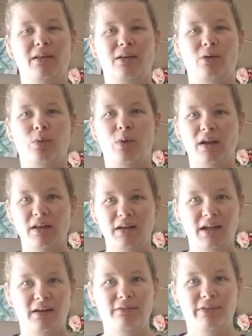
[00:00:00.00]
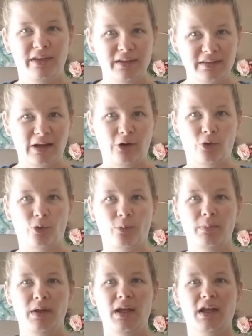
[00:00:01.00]
quality of this
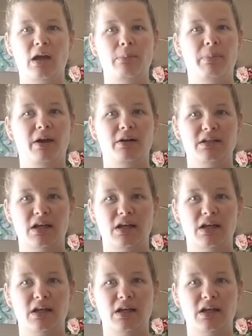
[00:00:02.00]
home compared to